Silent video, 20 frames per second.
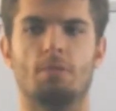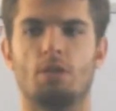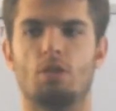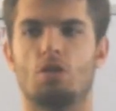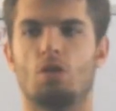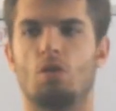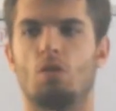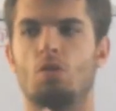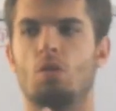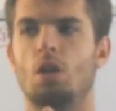So,
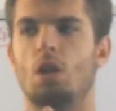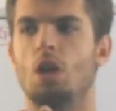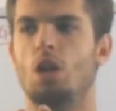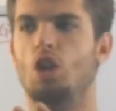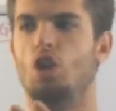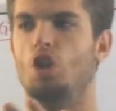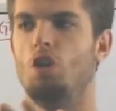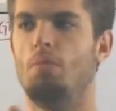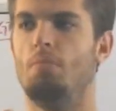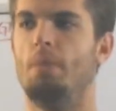
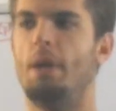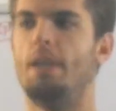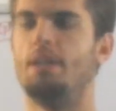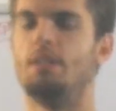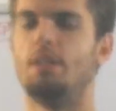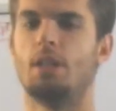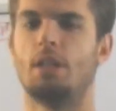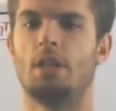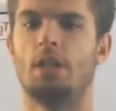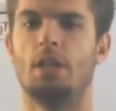you're
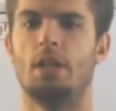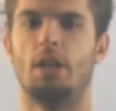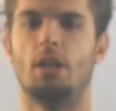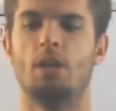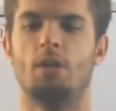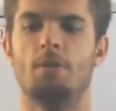basically,